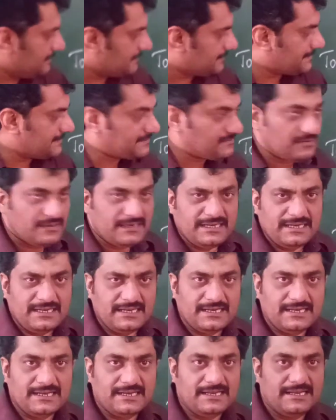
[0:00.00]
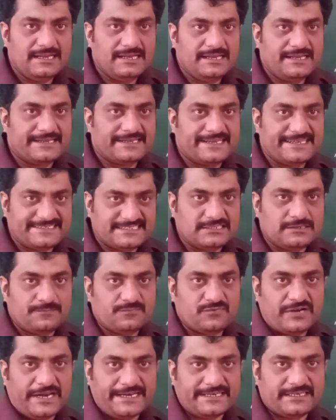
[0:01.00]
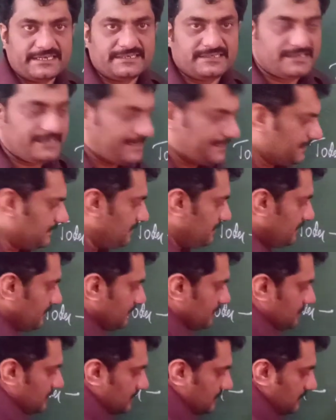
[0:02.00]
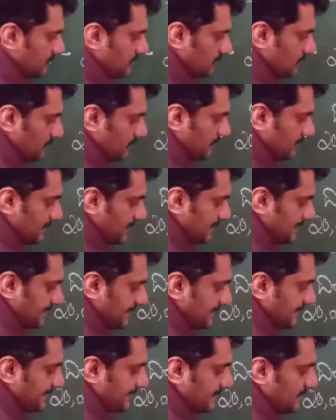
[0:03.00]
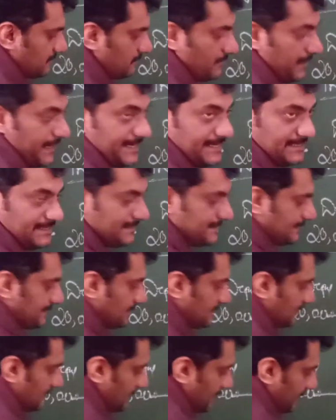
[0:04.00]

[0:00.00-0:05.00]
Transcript: this will get subtracted, right? So this is minus